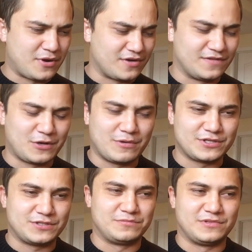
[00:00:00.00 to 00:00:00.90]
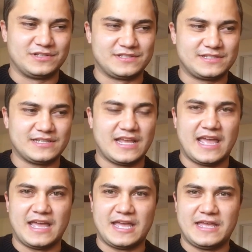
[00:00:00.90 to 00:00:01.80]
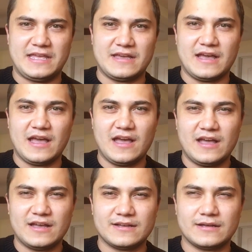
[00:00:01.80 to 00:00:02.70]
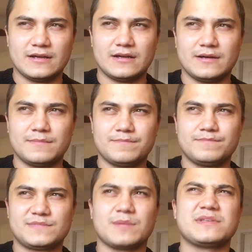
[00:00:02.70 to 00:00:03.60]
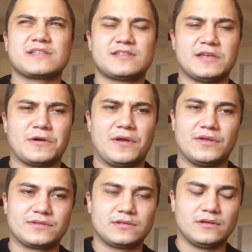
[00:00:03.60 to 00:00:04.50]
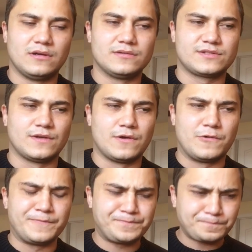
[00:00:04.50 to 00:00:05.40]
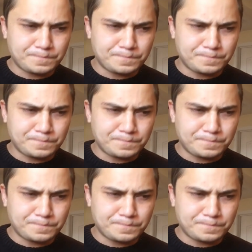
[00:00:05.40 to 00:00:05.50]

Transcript: part of the question was a something serious. So